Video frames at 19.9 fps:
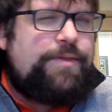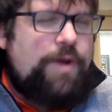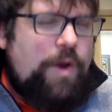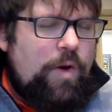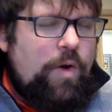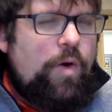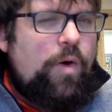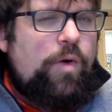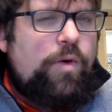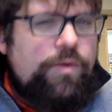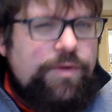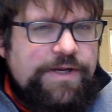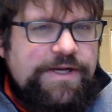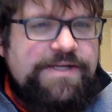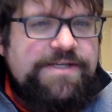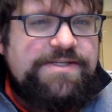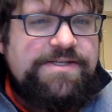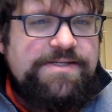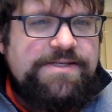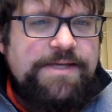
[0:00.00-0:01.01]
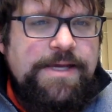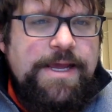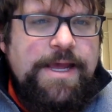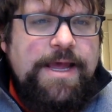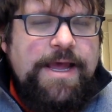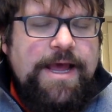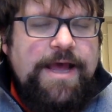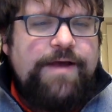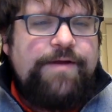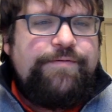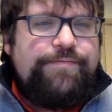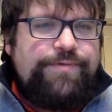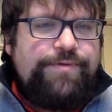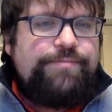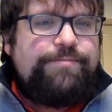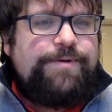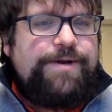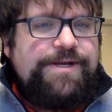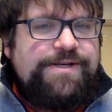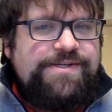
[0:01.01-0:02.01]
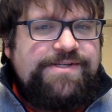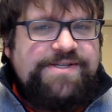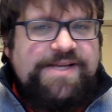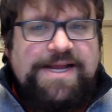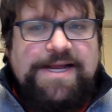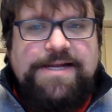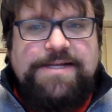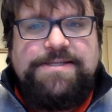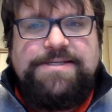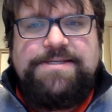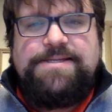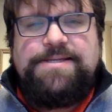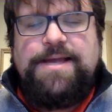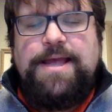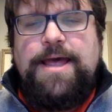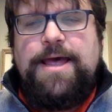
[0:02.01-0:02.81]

the oldest of three sons.